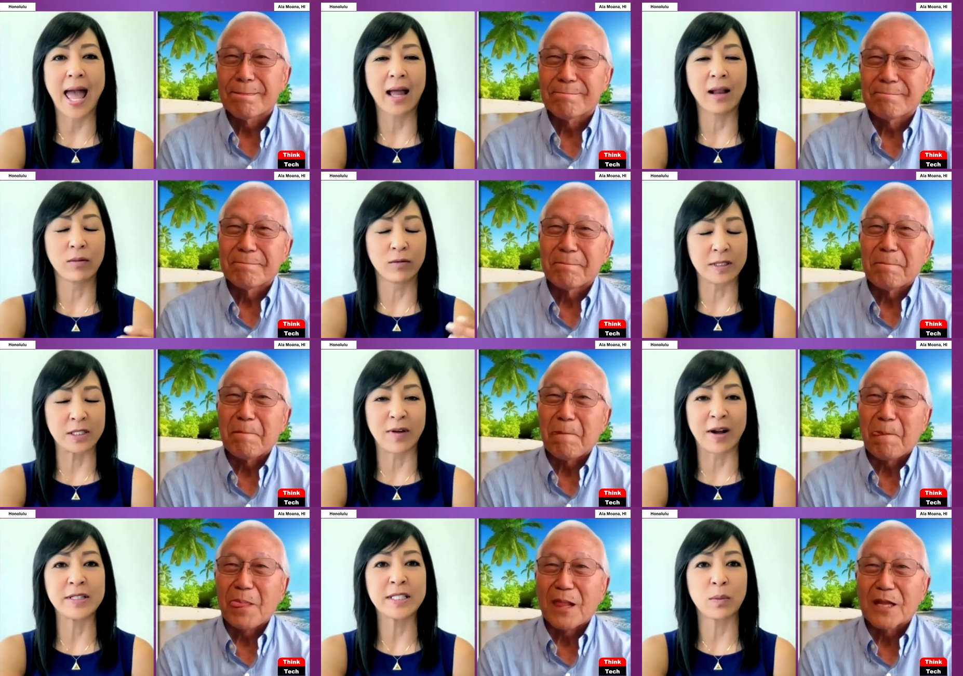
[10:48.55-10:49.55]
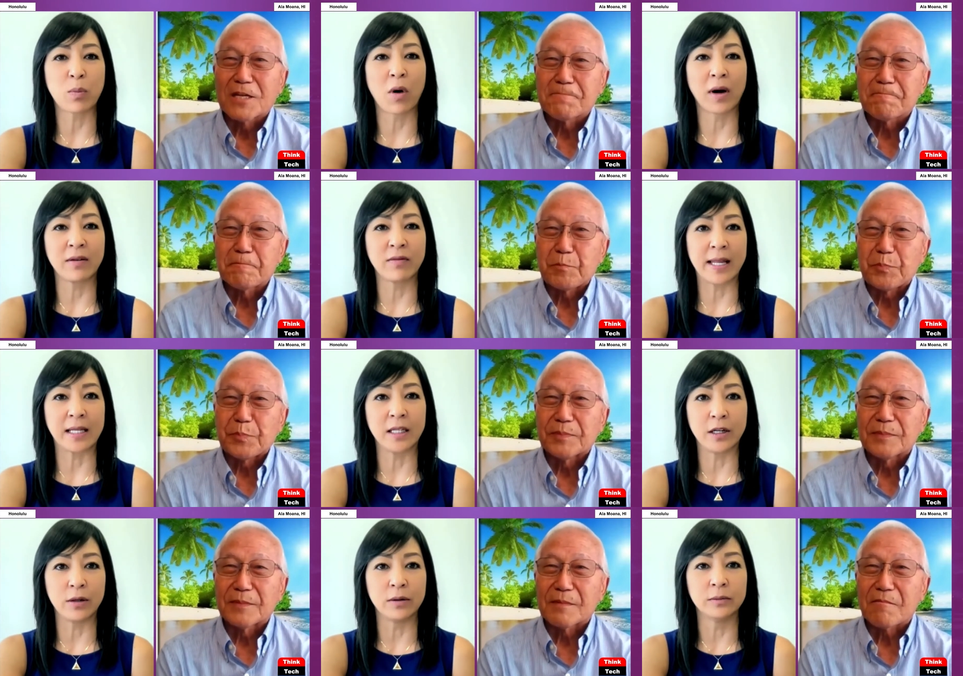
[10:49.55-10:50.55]
Speaker 1: and was very supportive in
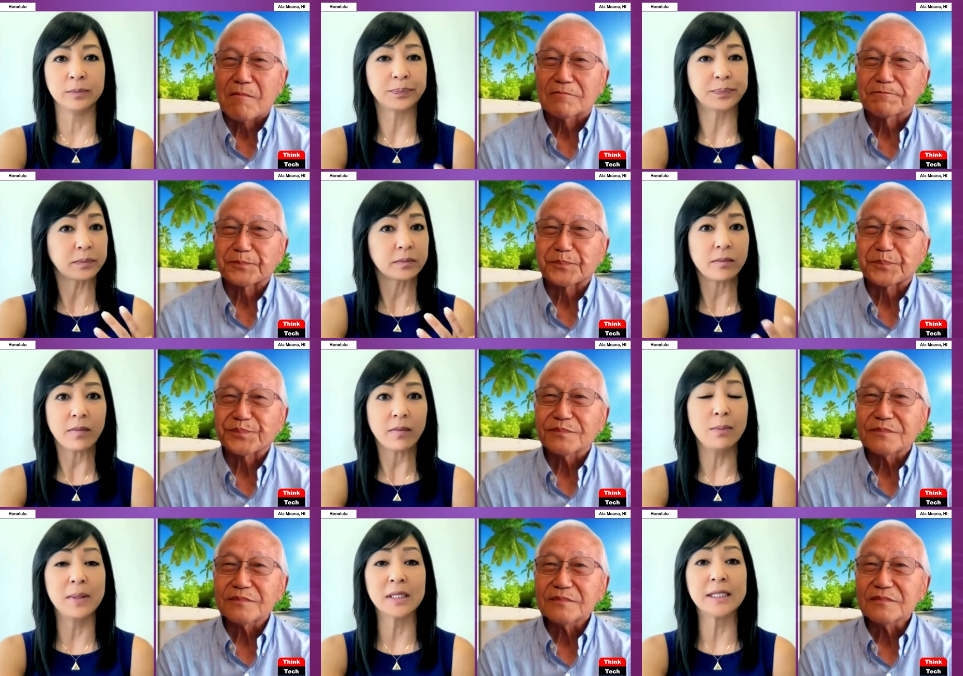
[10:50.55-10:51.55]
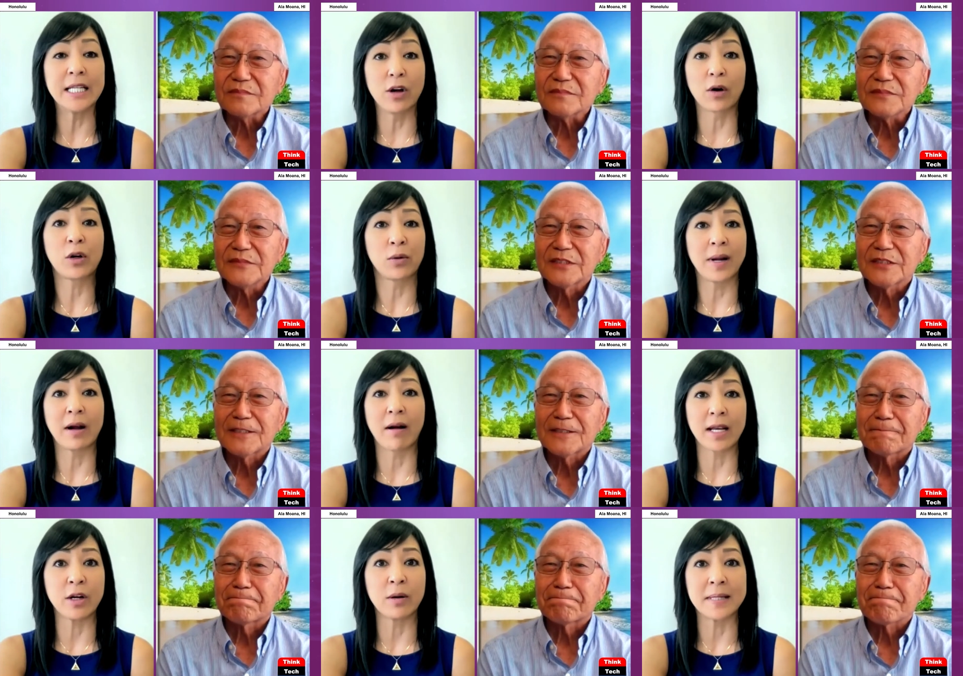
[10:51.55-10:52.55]
you building your career
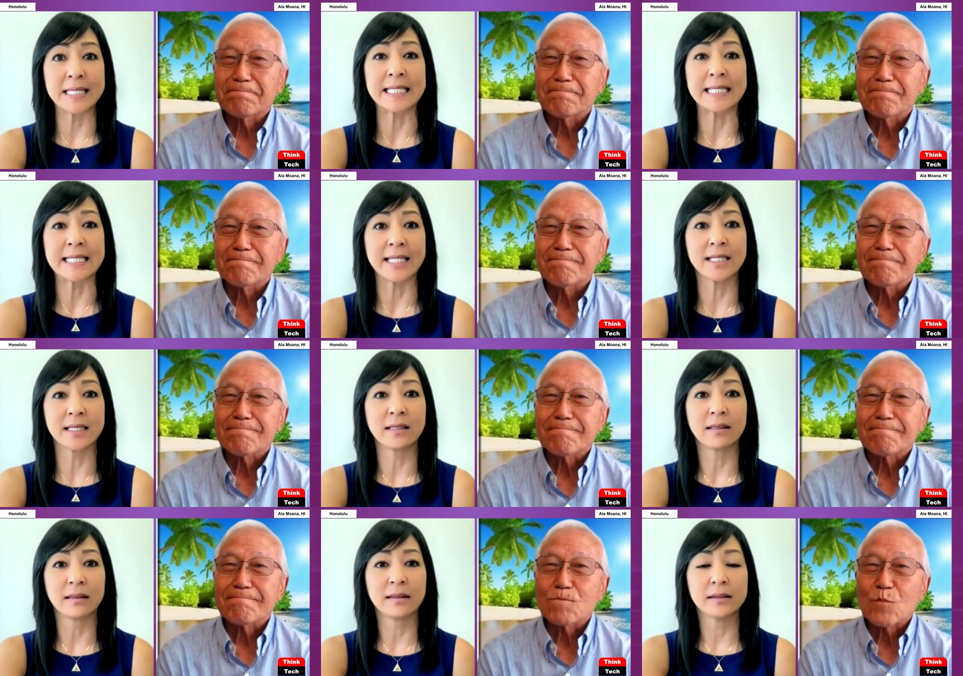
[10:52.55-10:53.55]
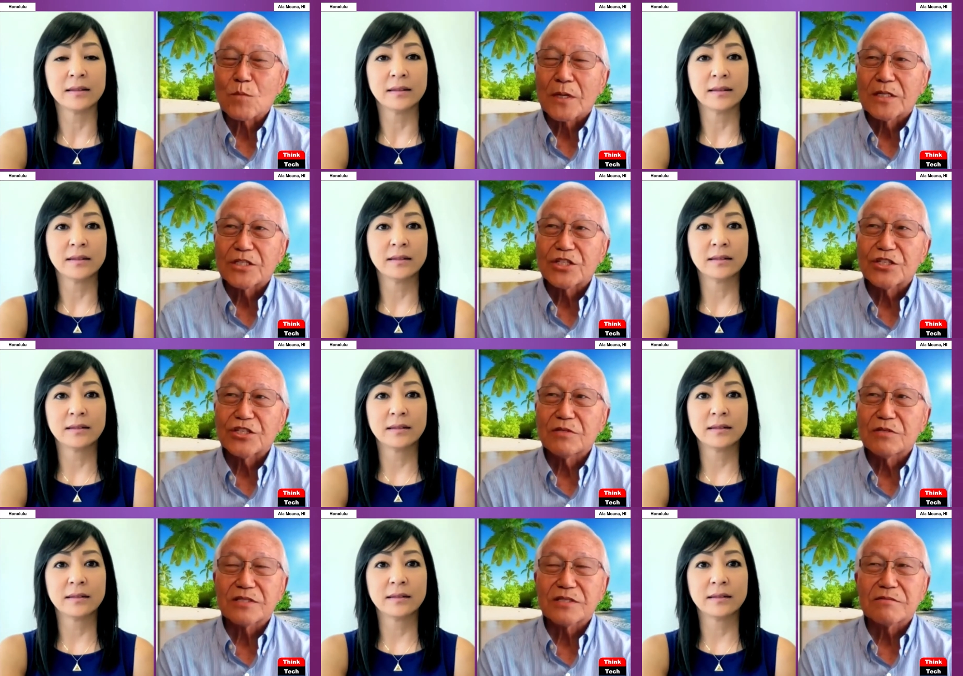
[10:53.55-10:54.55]
and your businesses.
Speaker 2: She
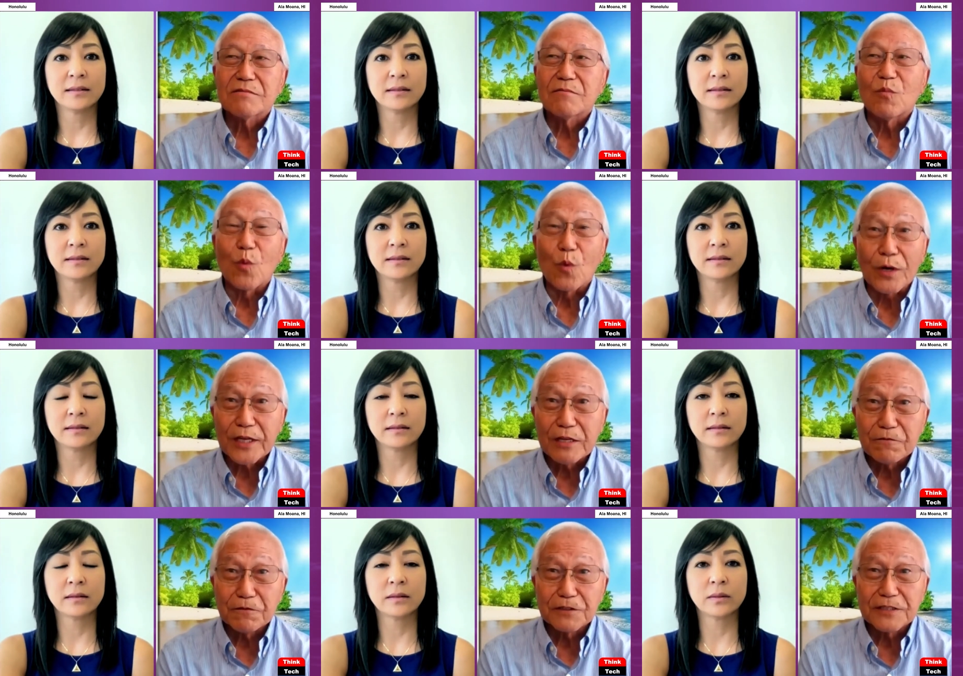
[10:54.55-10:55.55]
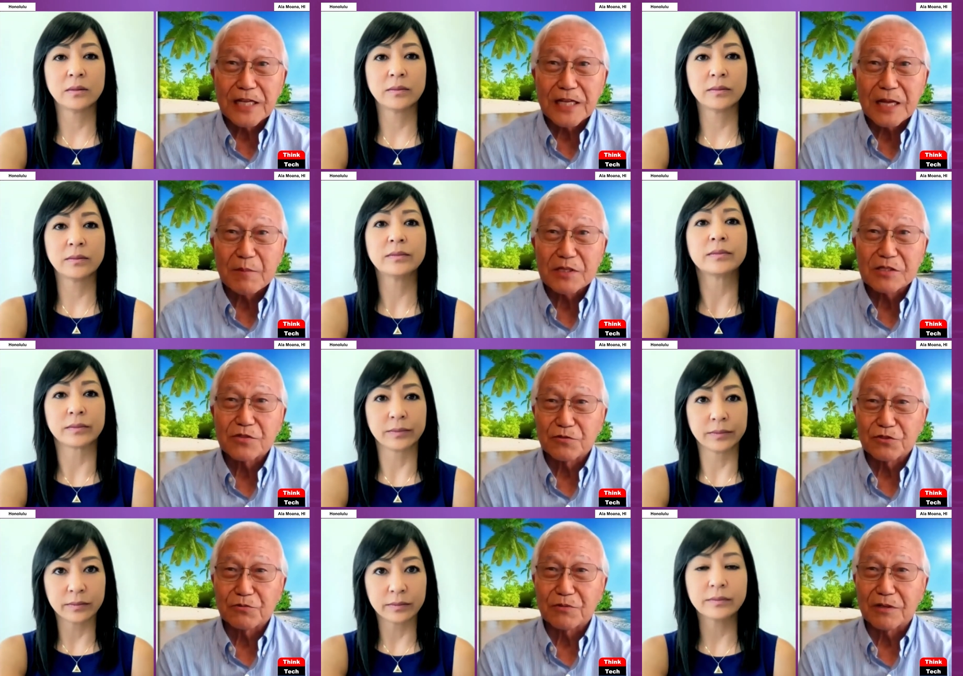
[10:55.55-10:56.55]
was working full time as a
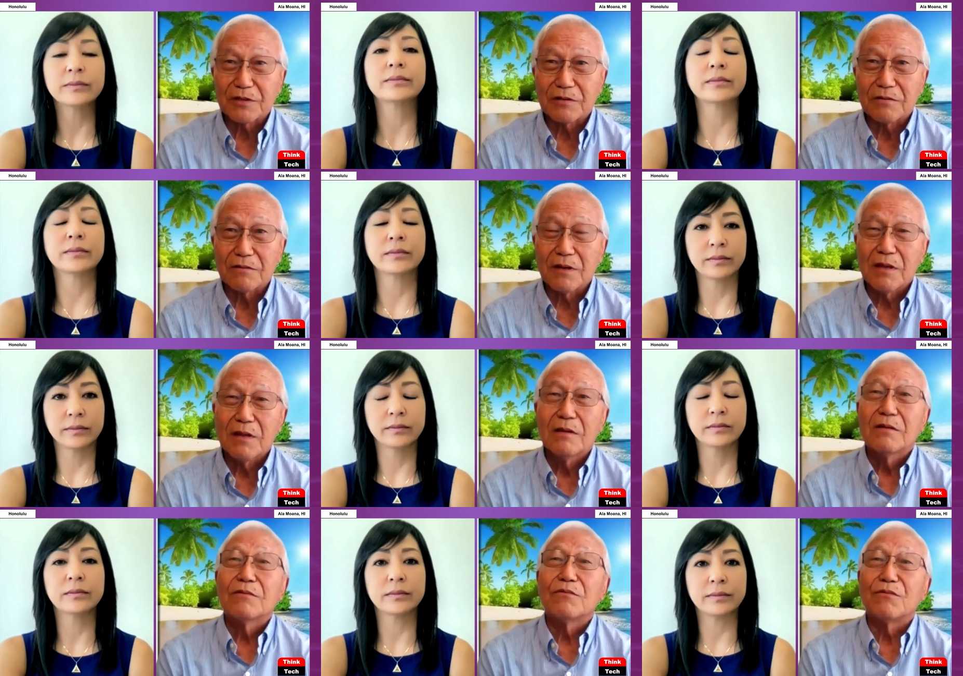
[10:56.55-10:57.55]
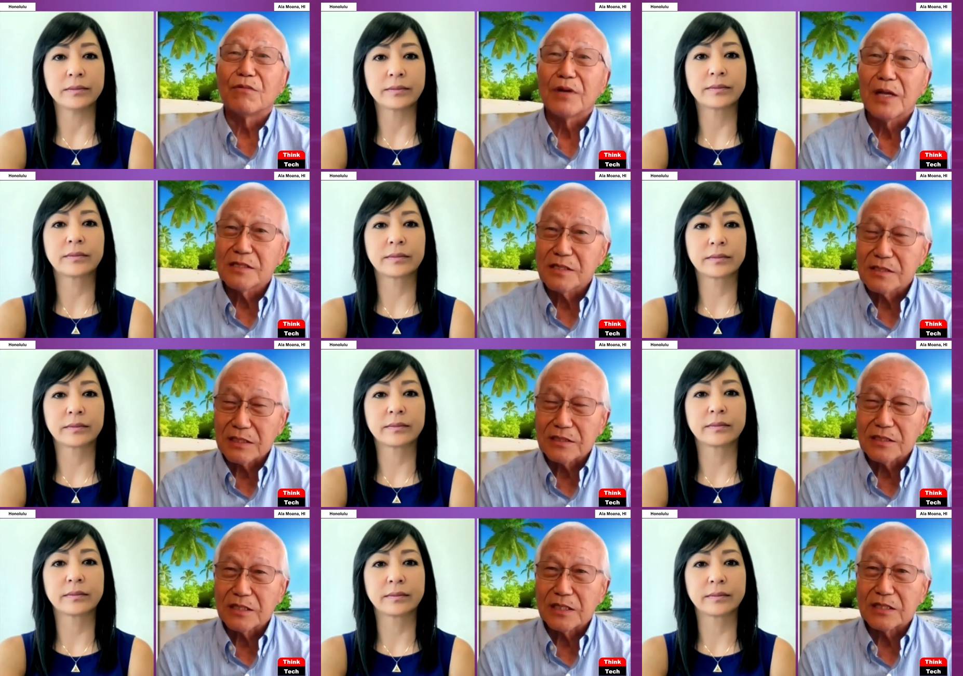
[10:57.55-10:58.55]
social worker, raised
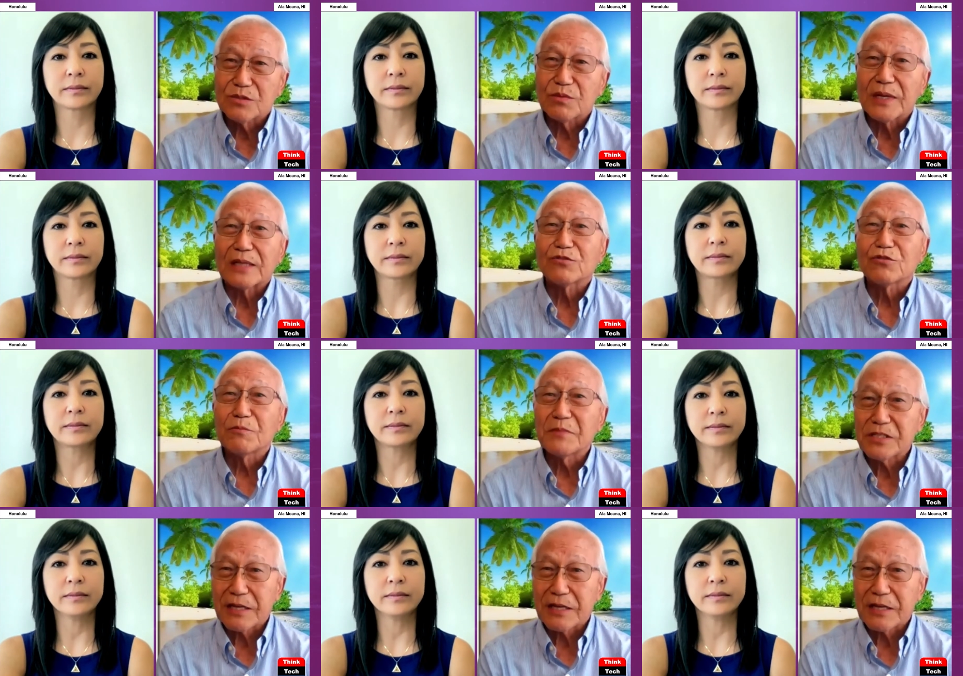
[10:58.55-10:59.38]
six kids. We had two